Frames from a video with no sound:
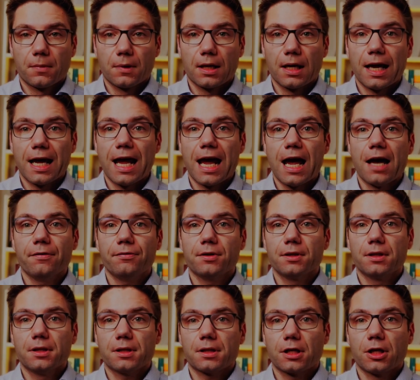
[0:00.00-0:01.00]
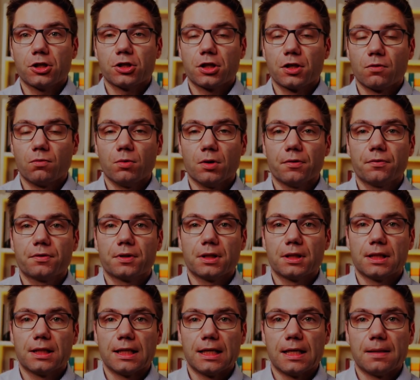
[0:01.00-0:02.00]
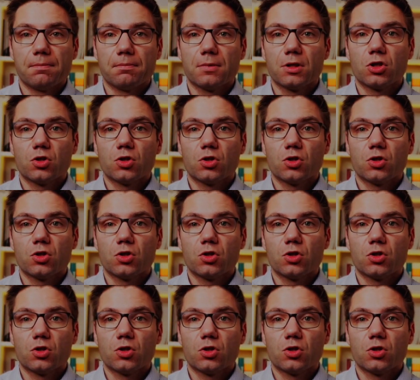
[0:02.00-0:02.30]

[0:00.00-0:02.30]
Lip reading: have the discussion with the team